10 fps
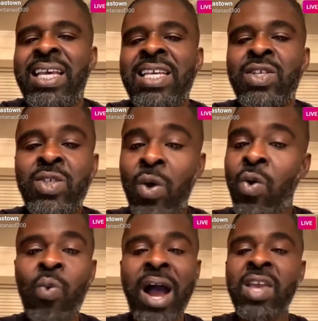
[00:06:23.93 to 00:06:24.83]
So
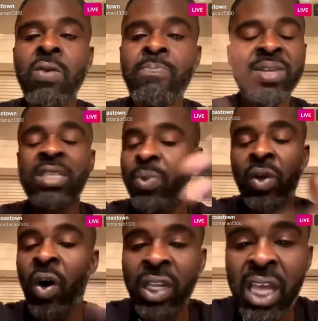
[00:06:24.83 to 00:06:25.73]
while you busy with
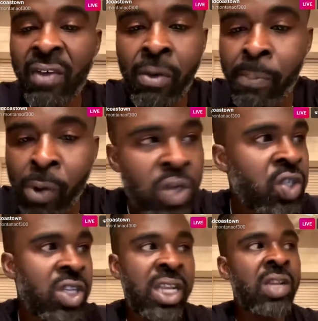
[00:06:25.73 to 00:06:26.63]
all the other
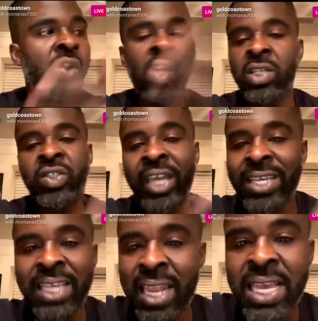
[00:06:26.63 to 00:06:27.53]
bullshit and all the chains
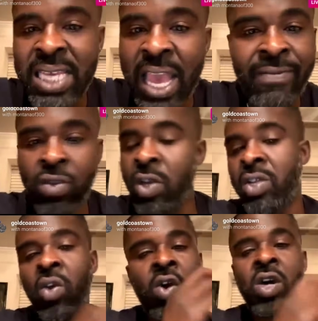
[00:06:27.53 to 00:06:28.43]
that they gave you and
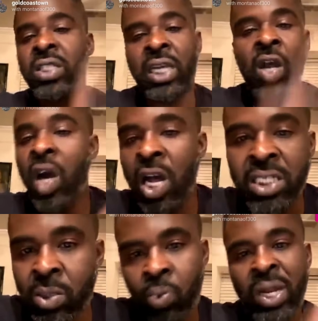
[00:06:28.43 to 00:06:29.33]
all the cars
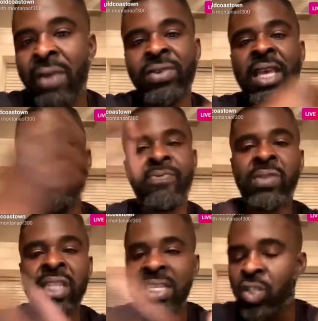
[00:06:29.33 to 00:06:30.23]
and whatever they
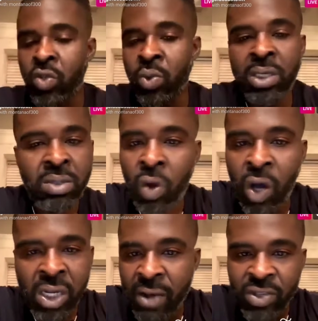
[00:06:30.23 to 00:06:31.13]
leased you and all
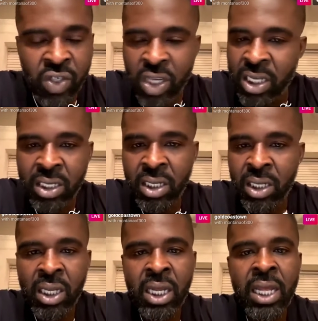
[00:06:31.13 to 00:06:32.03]
the other shit,
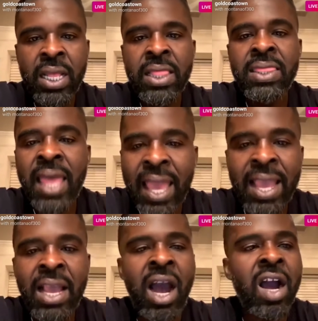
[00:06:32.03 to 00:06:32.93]
they
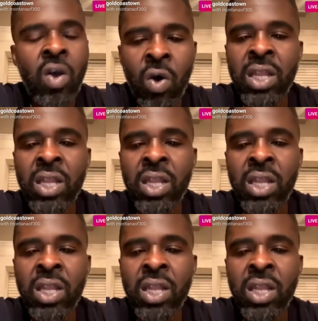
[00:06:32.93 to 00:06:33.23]
are going to